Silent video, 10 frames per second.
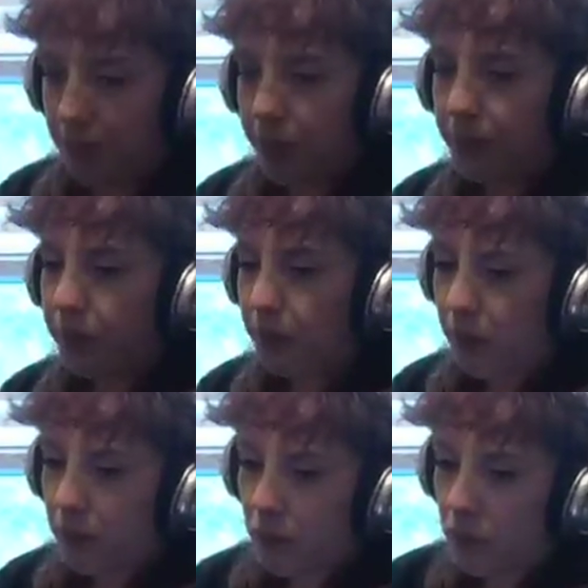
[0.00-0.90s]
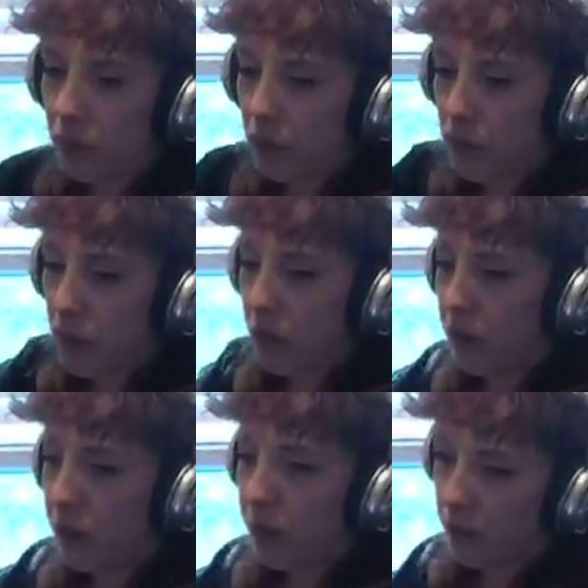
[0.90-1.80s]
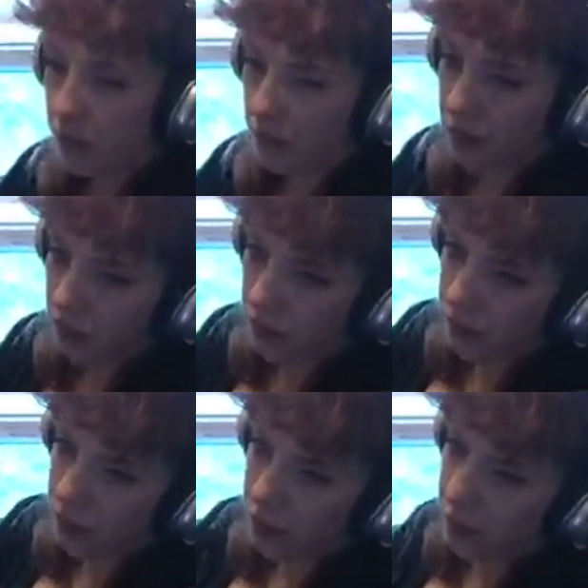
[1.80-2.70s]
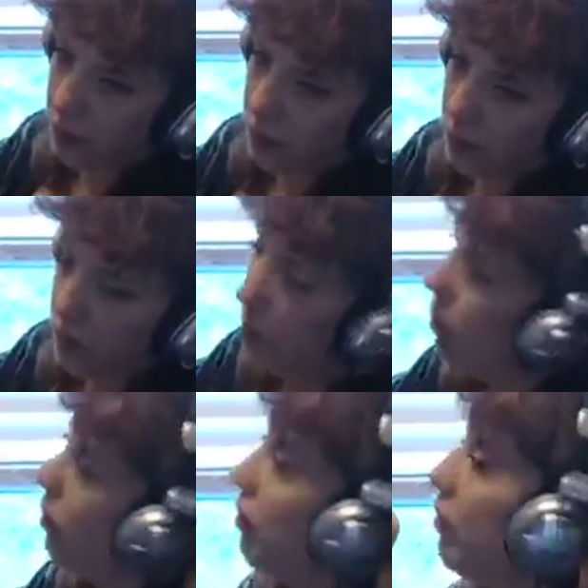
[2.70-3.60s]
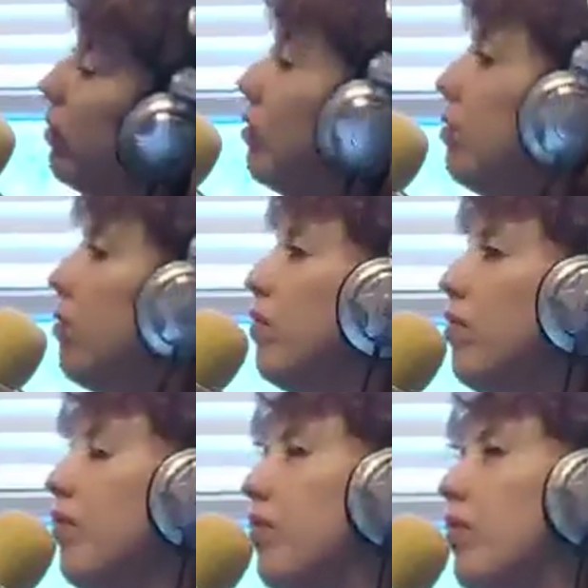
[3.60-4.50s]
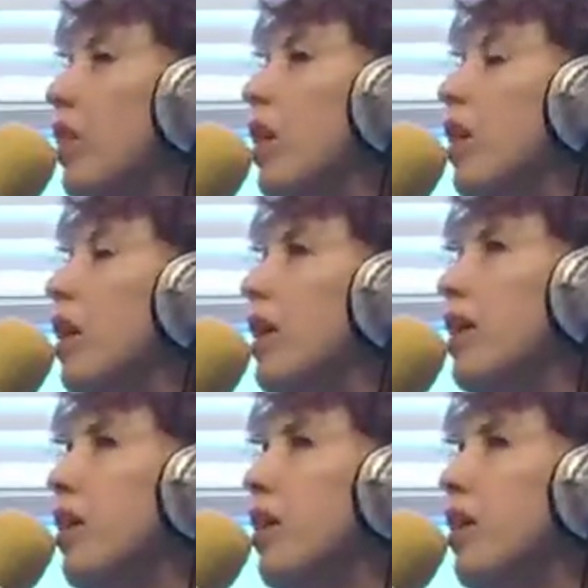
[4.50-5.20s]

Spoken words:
we were with just brought beer and White Claw, and we were pounding those with no interference from any fuzz.